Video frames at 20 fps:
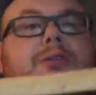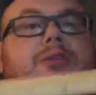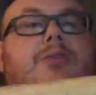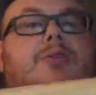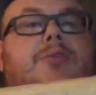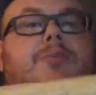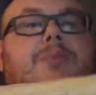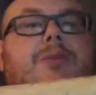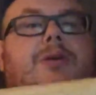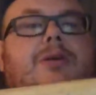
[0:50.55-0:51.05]

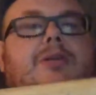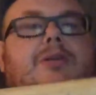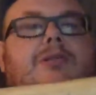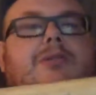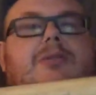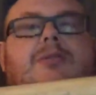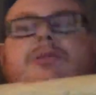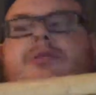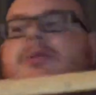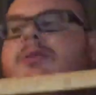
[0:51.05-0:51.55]
two
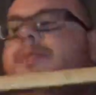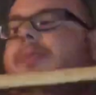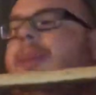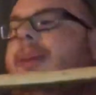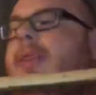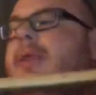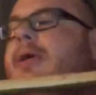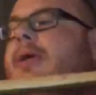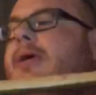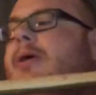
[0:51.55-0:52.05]
pieces,
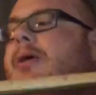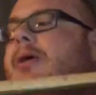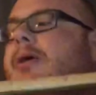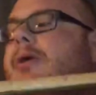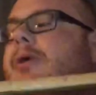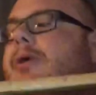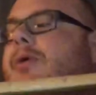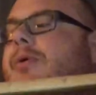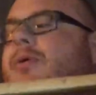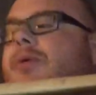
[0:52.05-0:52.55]

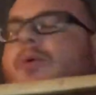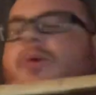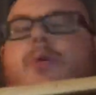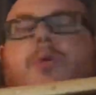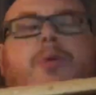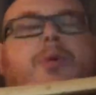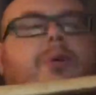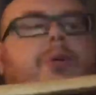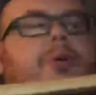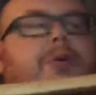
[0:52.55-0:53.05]

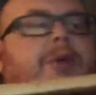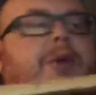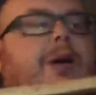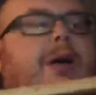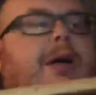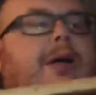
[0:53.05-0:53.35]
or I